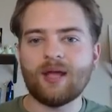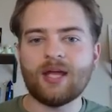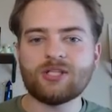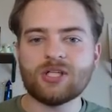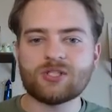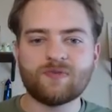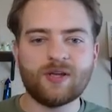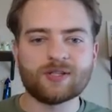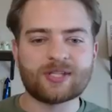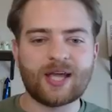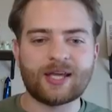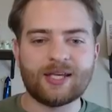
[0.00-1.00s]
it just
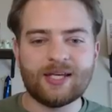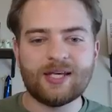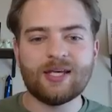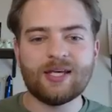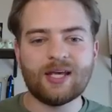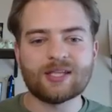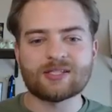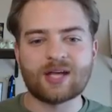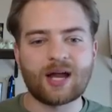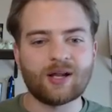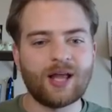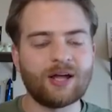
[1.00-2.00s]
feels like he is
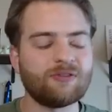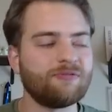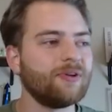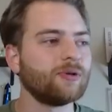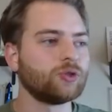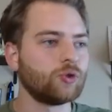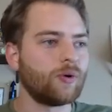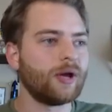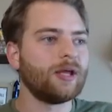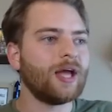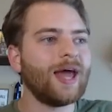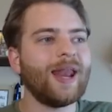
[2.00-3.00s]
not allowed to feel
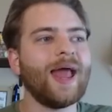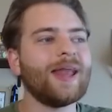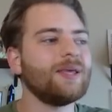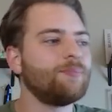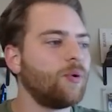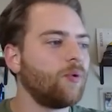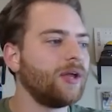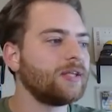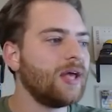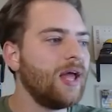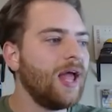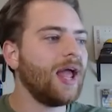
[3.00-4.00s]
joy at any point.